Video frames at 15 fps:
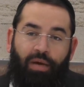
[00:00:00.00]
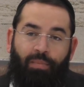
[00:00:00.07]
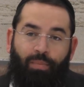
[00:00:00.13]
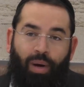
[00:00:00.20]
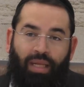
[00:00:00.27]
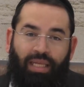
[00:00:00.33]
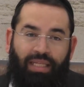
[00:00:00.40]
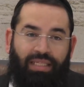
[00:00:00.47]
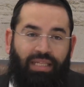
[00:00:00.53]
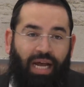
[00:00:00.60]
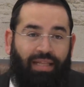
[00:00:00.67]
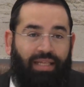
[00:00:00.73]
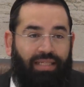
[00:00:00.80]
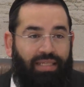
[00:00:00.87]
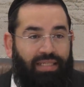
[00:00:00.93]
but it's
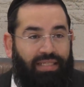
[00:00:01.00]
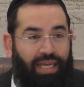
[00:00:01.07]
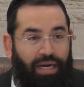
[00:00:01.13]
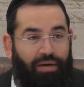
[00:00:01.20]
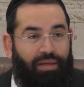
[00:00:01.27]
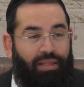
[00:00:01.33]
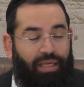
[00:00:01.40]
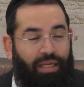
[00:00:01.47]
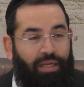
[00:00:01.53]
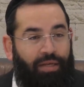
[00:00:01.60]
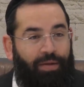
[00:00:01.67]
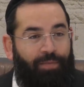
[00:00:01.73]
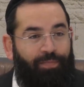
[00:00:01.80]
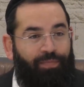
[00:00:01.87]
not necessarily